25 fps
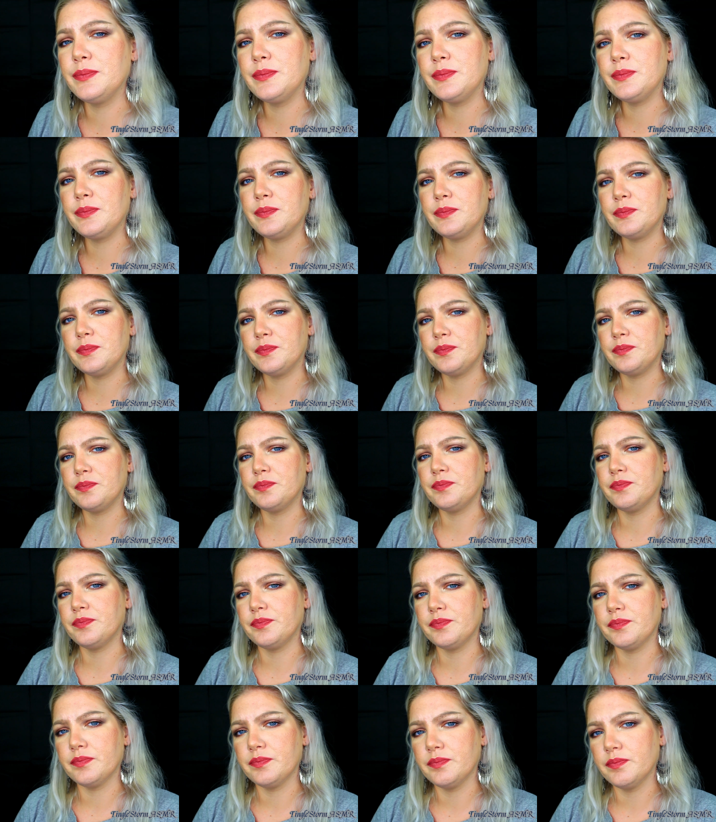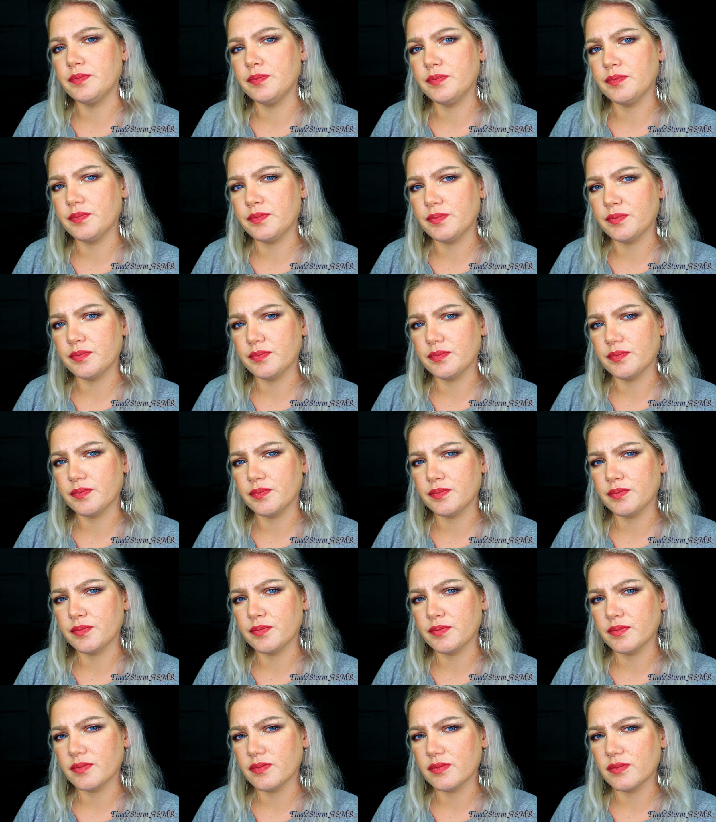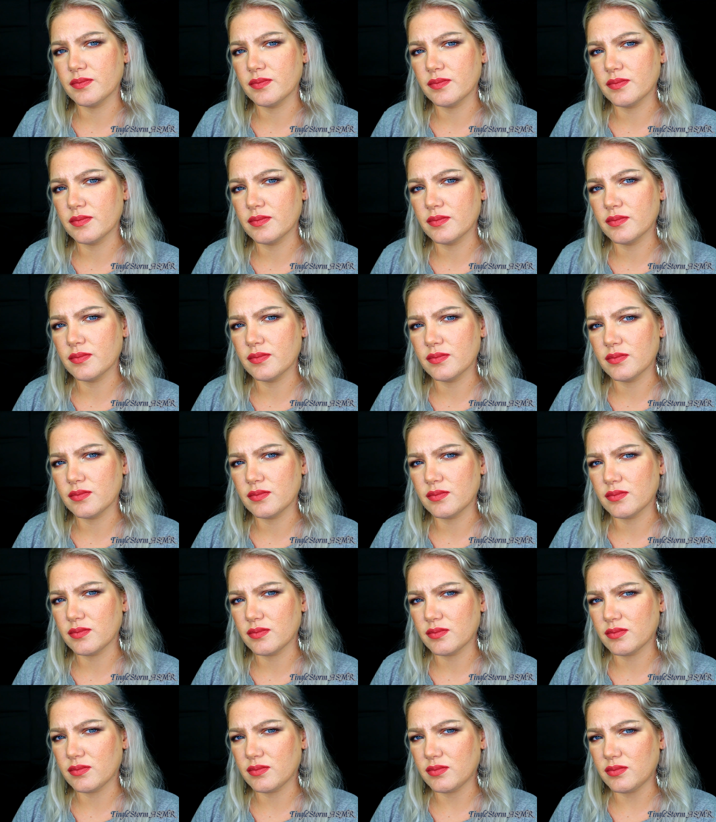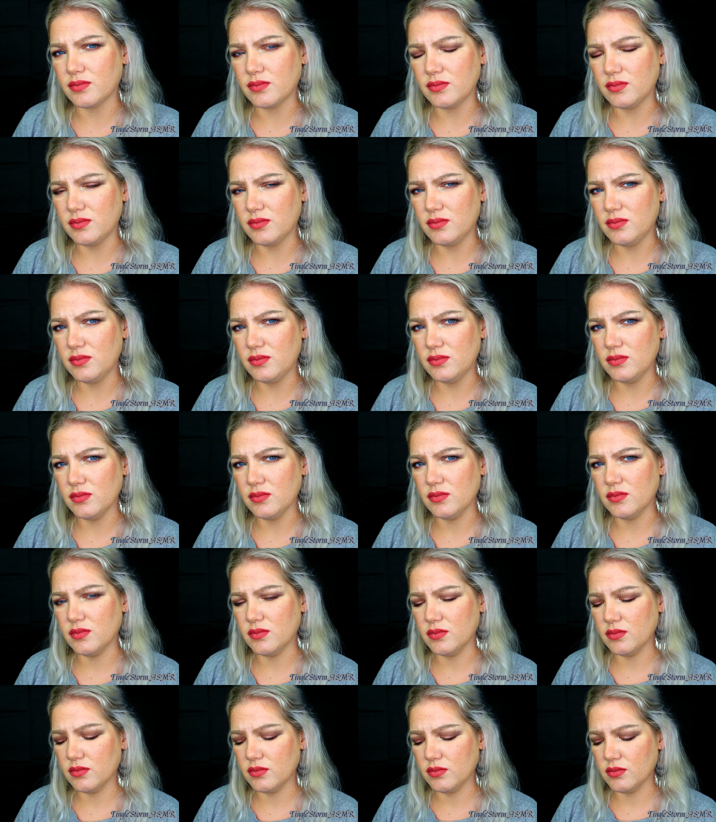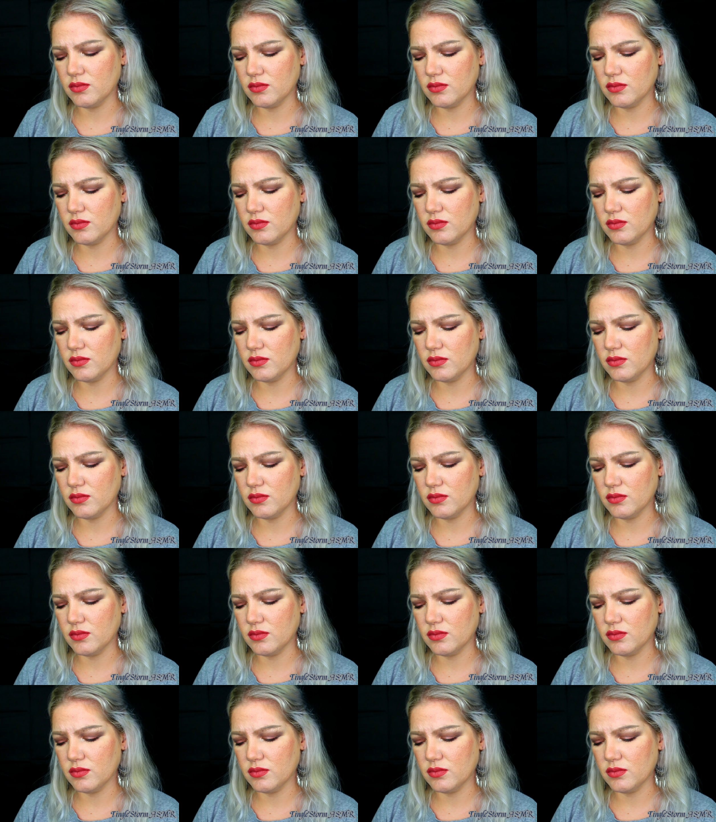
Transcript: (silence)